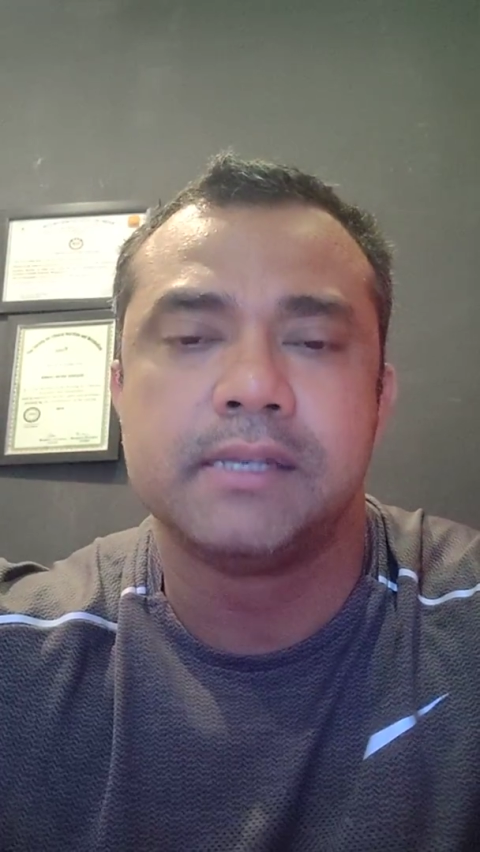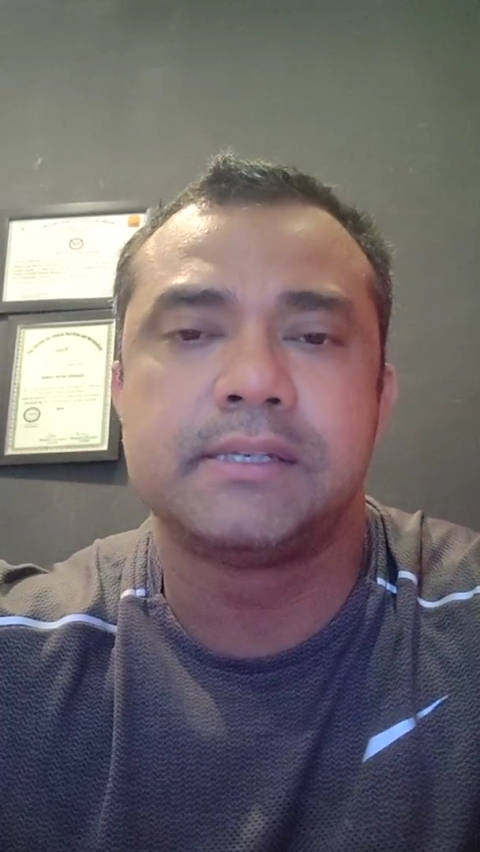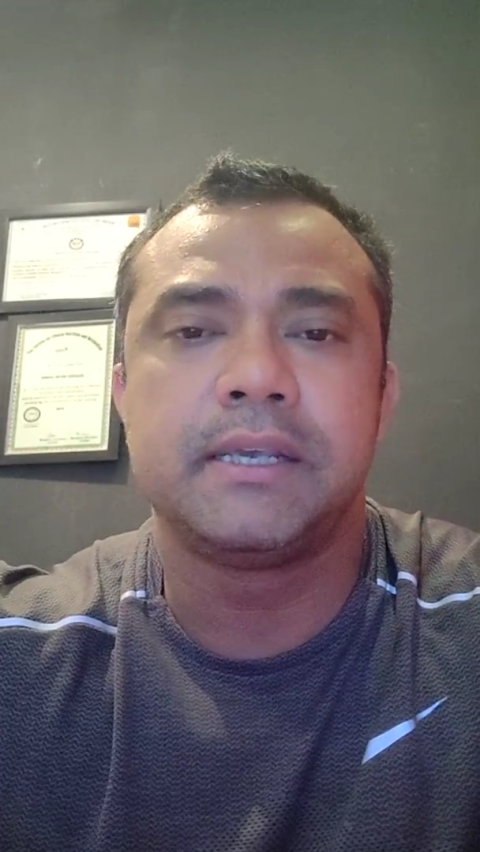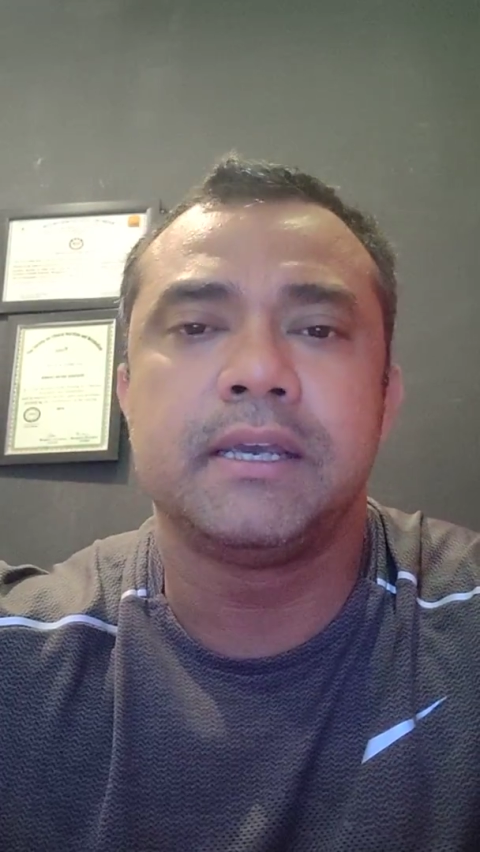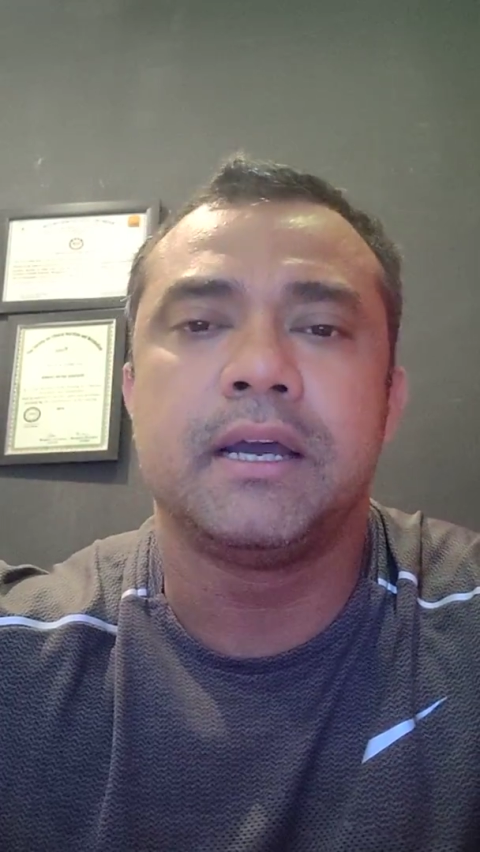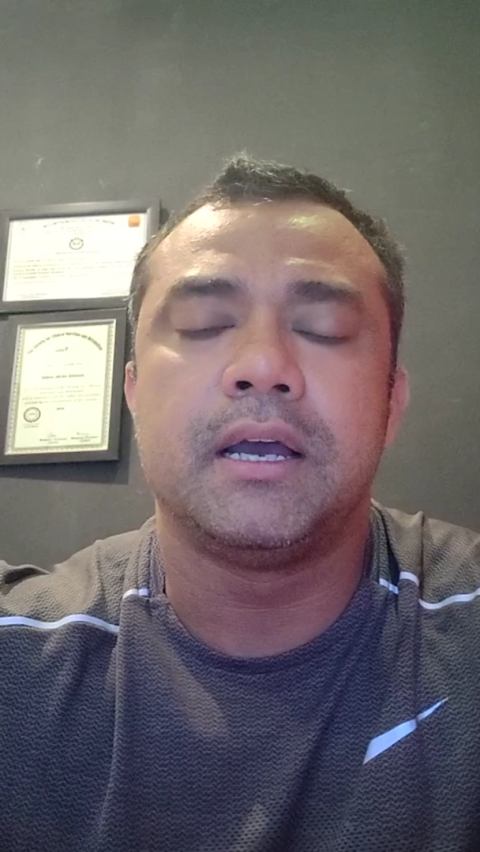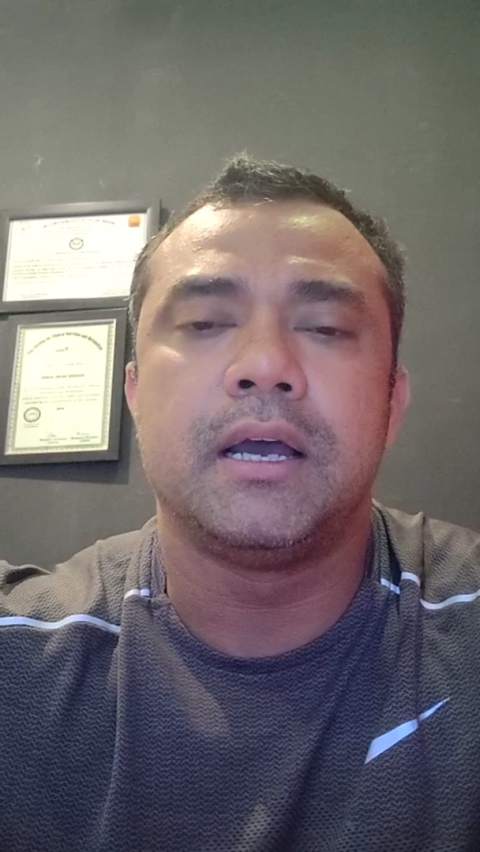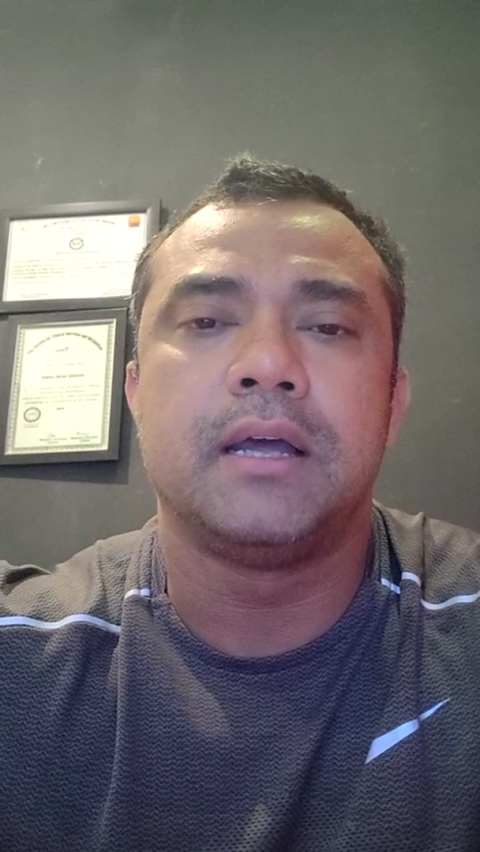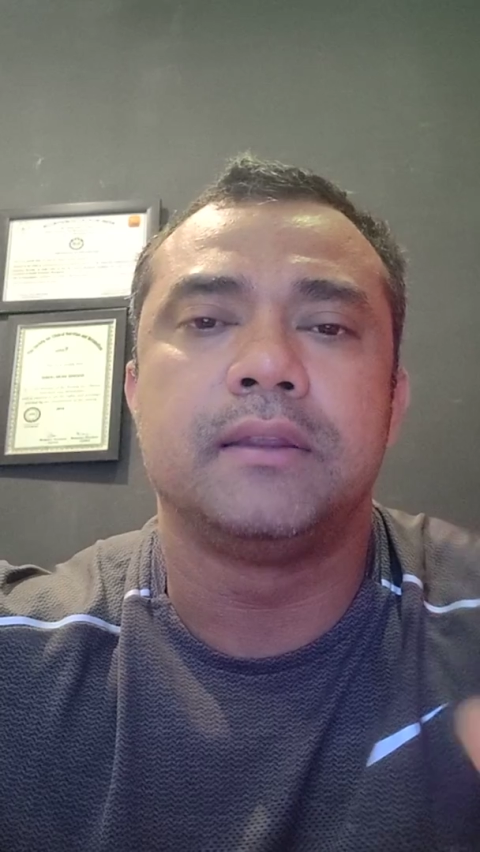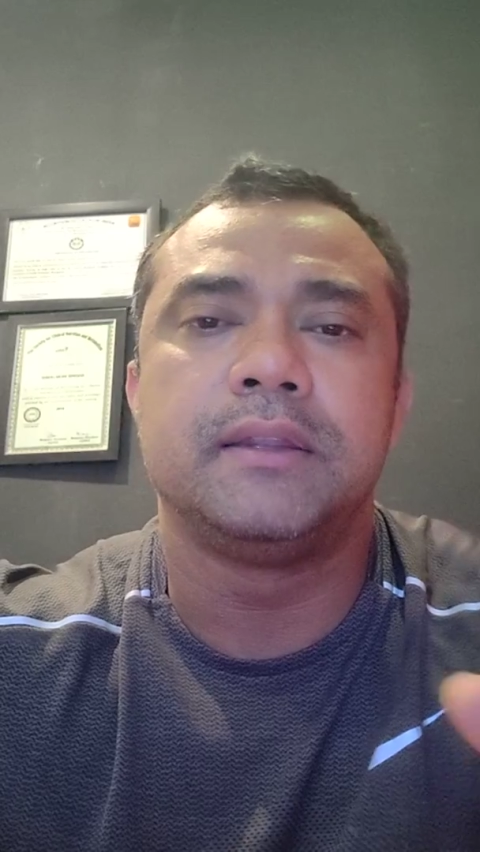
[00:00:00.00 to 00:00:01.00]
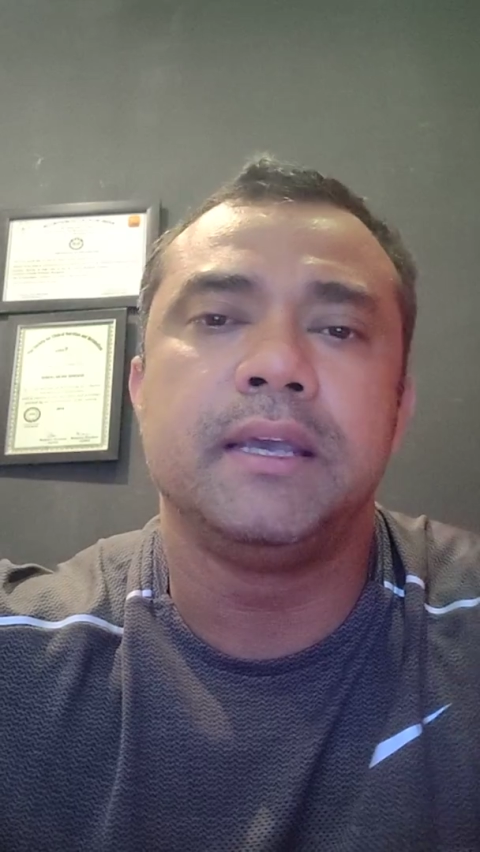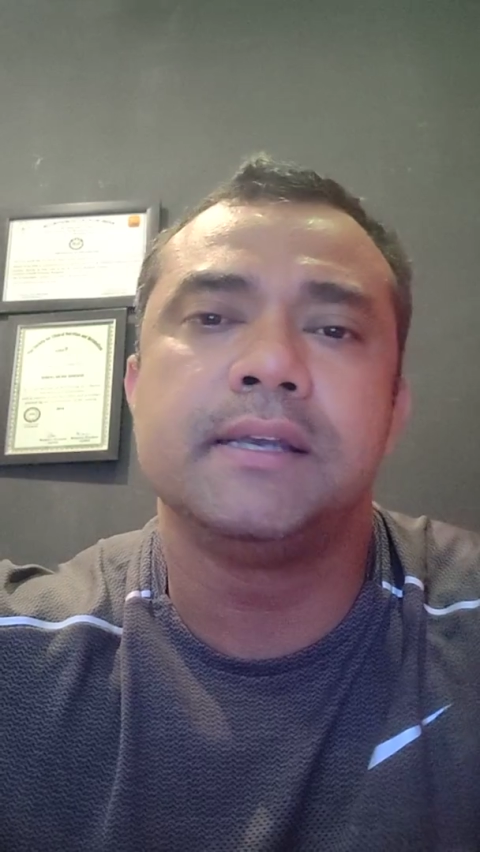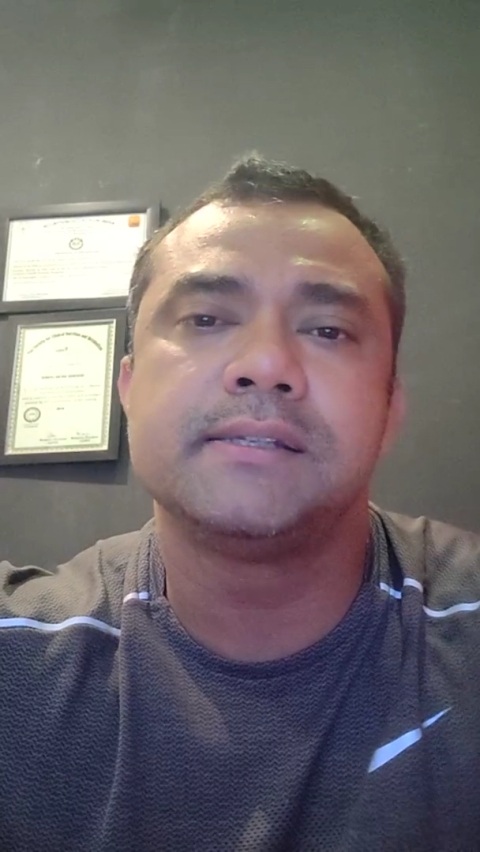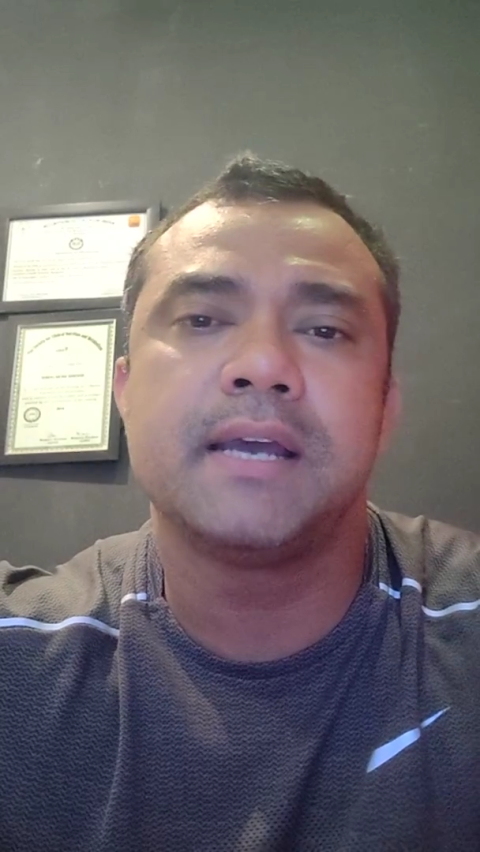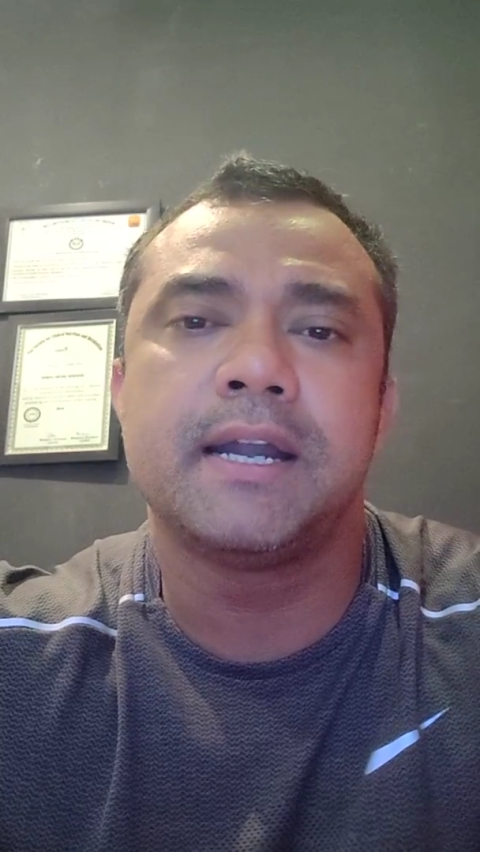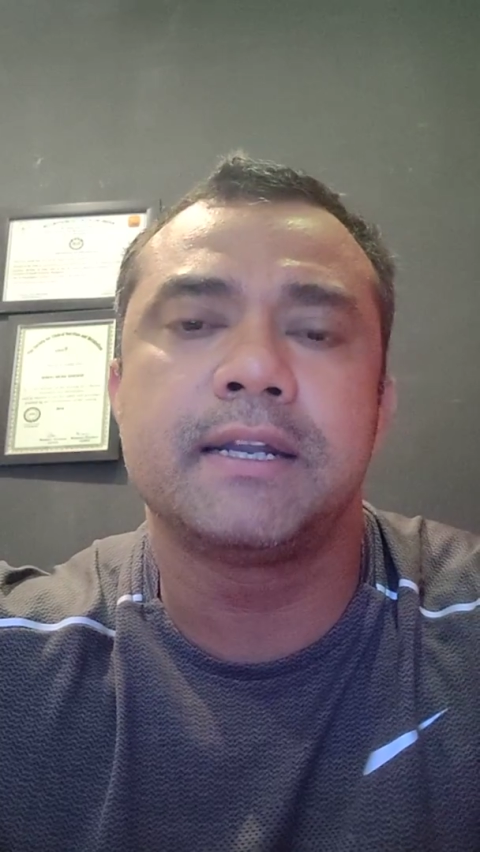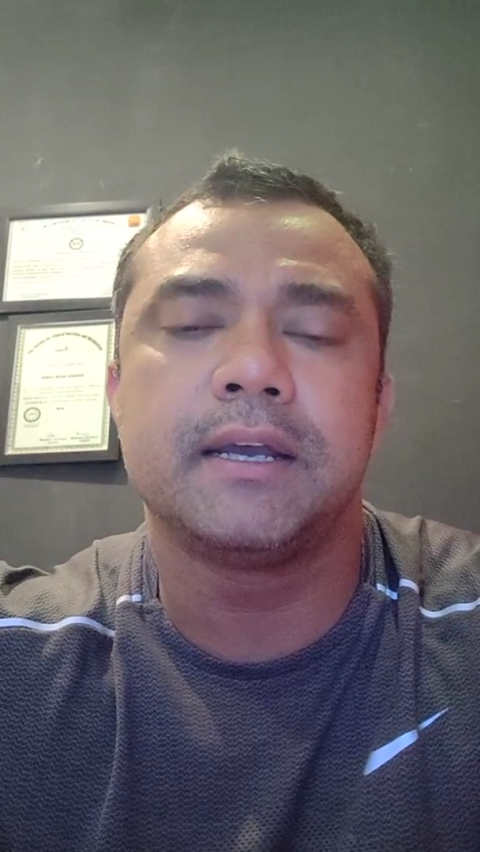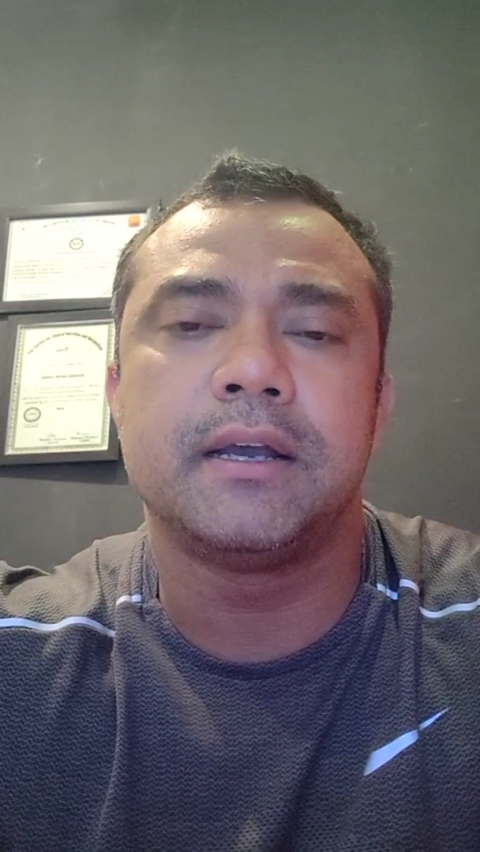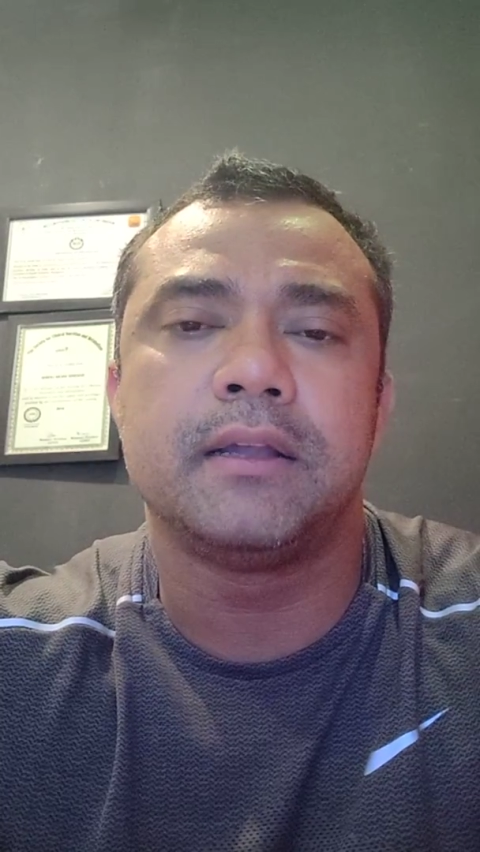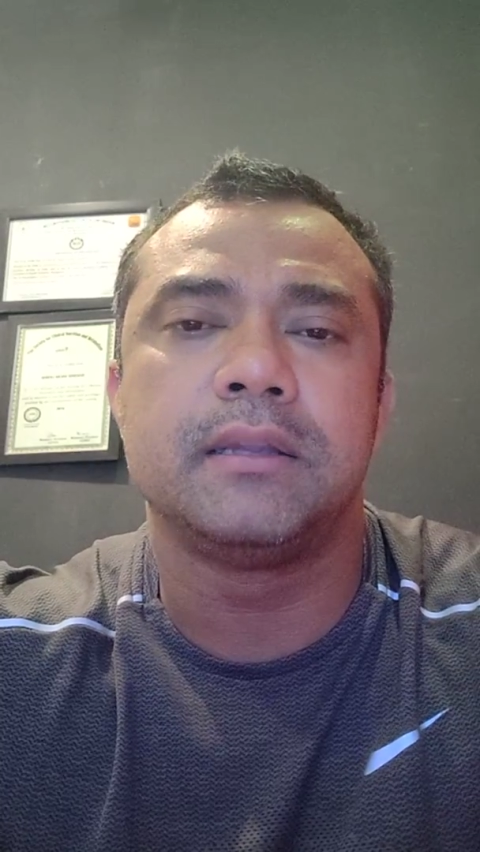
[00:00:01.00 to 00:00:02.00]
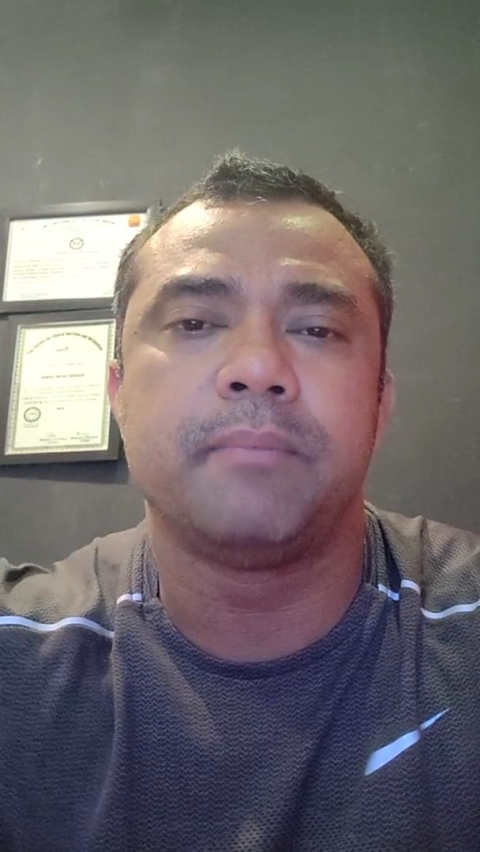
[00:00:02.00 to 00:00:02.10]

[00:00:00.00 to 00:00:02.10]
See, thing is that